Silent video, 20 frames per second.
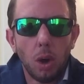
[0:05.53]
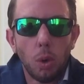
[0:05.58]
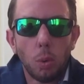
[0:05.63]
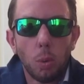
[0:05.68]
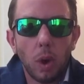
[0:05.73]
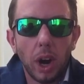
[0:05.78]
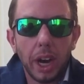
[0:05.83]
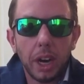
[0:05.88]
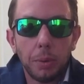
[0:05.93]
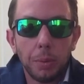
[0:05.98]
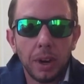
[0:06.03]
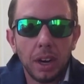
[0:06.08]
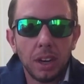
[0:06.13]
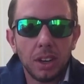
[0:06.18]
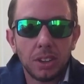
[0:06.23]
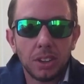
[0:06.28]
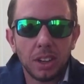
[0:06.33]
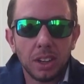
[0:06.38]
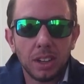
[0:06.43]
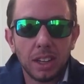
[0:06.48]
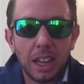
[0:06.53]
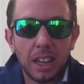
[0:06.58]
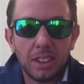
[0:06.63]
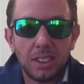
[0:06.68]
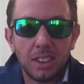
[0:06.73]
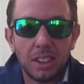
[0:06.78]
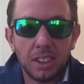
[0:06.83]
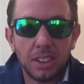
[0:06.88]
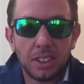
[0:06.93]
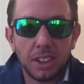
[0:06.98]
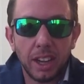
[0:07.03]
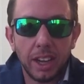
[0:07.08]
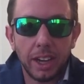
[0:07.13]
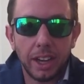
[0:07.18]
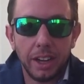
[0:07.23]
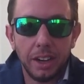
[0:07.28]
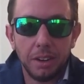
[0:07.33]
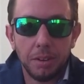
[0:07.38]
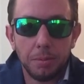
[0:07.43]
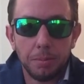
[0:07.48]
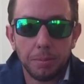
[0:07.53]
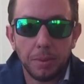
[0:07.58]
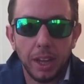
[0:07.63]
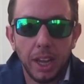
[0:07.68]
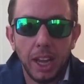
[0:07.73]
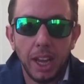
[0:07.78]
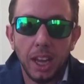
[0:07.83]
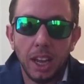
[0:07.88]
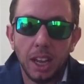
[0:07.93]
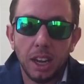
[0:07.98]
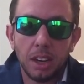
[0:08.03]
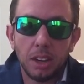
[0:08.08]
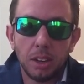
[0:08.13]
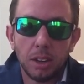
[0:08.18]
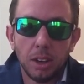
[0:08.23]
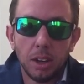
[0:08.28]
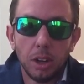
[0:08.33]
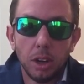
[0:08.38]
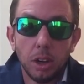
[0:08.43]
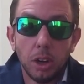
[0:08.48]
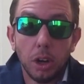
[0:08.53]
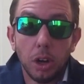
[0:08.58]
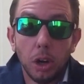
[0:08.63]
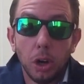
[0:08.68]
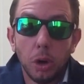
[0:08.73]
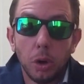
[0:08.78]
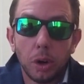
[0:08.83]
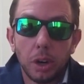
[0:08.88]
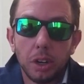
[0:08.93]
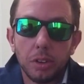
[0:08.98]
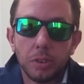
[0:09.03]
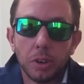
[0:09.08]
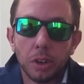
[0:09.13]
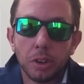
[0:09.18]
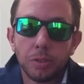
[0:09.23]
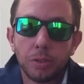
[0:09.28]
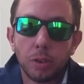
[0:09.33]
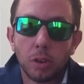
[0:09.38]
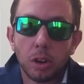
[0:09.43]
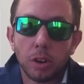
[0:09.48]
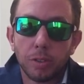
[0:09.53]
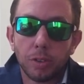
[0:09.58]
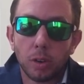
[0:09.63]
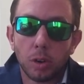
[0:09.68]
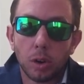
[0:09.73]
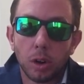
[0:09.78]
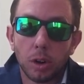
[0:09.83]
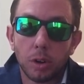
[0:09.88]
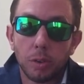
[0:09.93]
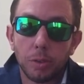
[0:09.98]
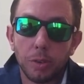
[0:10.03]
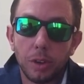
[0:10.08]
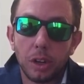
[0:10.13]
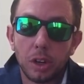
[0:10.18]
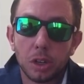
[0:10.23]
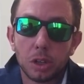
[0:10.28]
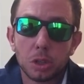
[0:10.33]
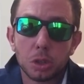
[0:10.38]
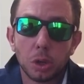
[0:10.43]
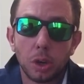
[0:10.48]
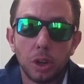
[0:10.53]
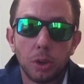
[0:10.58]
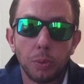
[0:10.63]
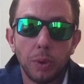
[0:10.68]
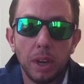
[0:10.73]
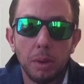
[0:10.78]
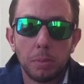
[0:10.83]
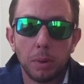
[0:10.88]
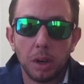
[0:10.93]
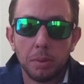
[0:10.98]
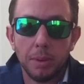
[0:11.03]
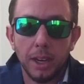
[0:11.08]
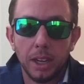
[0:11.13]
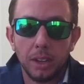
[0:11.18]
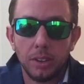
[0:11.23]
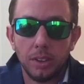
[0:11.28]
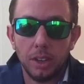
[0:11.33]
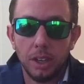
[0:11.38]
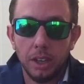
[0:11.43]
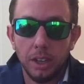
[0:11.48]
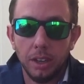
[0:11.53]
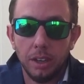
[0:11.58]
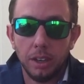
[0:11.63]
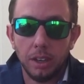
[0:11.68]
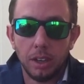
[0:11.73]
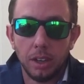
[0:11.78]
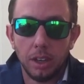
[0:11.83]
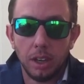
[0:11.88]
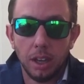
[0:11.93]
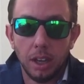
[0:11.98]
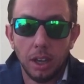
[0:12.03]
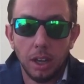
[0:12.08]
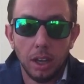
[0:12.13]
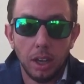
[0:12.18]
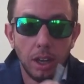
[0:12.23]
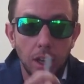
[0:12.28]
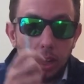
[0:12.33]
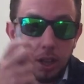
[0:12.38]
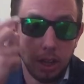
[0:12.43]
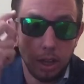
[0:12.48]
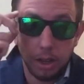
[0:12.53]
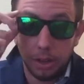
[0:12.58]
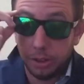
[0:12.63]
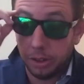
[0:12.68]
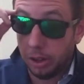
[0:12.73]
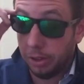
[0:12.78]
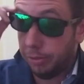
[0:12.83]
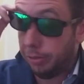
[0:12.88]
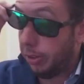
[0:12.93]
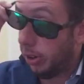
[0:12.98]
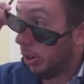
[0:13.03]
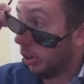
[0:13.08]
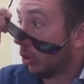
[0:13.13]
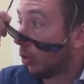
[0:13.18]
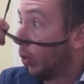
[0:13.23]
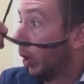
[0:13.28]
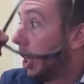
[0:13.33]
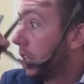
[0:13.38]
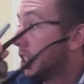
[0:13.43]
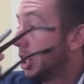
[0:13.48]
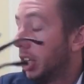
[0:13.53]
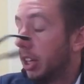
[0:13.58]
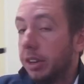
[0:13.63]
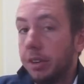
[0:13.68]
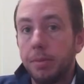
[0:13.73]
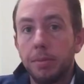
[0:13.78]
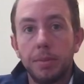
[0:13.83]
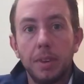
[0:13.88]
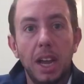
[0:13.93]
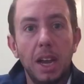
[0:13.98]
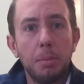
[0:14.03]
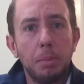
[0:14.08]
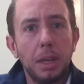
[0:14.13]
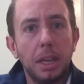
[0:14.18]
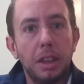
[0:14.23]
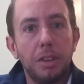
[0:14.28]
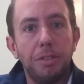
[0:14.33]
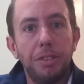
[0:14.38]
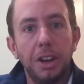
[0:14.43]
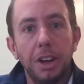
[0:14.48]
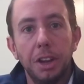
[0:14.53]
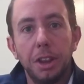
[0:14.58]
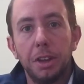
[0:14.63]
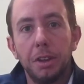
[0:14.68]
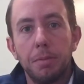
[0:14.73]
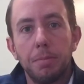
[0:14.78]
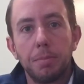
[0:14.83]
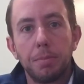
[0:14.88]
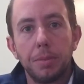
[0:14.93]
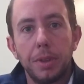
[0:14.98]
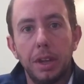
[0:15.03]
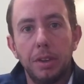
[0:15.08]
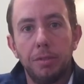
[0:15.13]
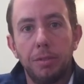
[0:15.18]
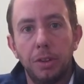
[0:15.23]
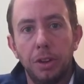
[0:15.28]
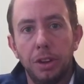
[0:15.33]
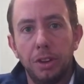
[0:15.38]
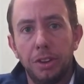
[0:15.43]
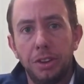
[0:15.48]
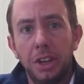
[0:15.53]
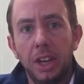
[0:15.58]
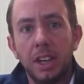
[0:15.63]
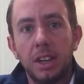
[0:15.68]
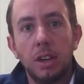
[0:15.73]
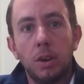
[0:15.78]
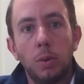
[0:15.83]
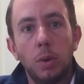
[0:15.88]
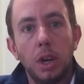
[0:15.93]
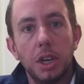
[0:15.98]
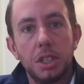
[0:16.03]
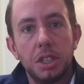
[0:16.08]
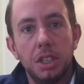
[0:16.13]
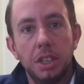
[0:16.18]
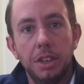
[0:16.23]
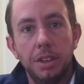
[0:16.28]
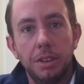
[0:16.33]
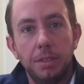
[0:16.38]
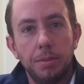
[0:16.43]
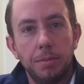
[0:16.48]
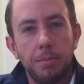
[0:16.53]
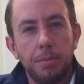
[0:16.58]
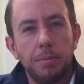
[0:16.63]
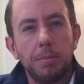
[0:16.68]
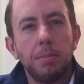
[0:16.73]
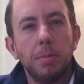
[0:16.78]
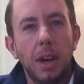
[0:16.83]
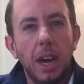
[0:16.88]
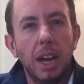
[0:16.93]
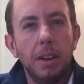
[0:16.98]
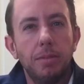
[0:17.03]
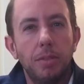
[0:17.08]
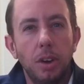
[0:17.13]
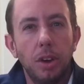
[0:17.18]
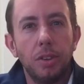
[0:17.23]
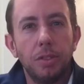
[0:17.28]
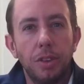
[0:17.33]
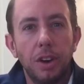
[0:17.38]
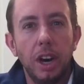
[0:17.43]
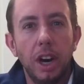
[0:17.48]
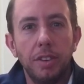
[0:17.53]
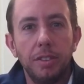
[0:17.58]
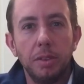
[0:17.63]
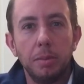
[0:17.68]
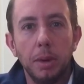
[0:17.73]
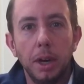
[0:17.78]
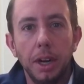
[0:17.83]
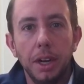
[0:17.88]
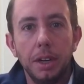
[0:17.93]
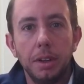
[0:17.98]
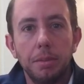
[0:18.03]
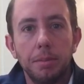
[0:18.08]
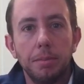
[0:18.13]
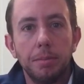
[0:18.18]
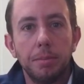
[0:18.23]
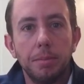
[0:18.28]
why are you wearing sunglasses inside? And who are you voting for Reader's Choice Wakeboarding Magazine? To the first question, I plead the fifth. And for the second question, I'm voting for everybody.